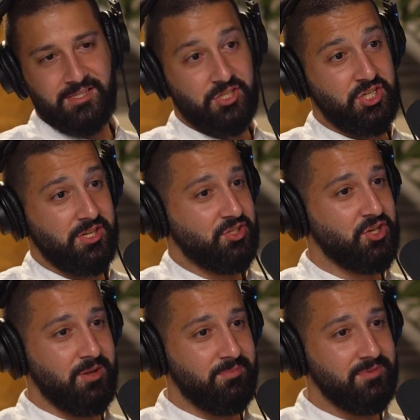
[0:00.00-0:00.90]
It's a
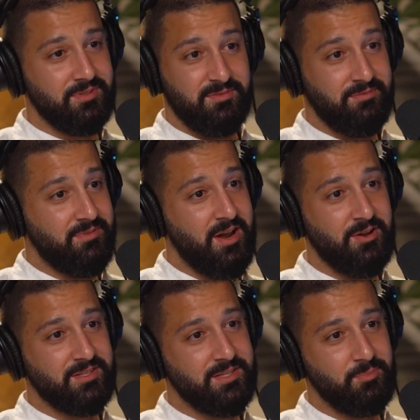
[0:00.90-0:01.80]
chicken shop. It's
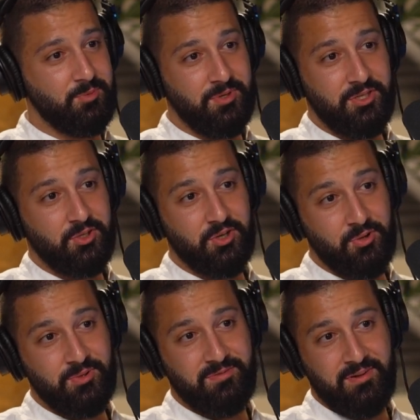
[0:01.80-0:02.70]
very simple, but you
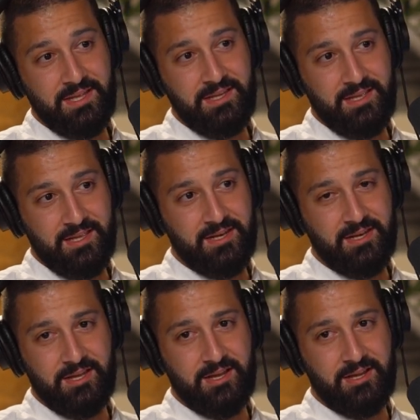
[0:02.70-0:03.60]
can only find it
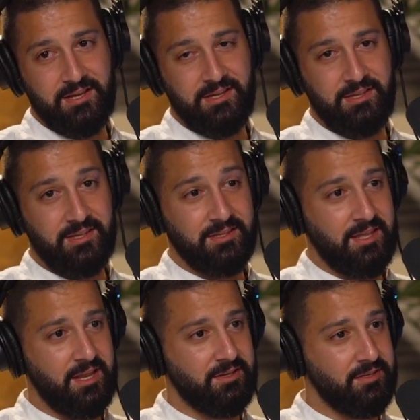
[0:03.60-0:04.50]
in
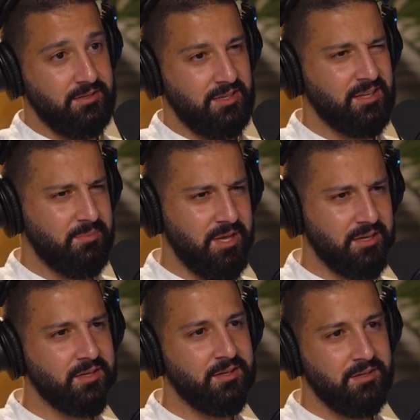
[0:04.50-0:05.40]
Canada, in Quebec.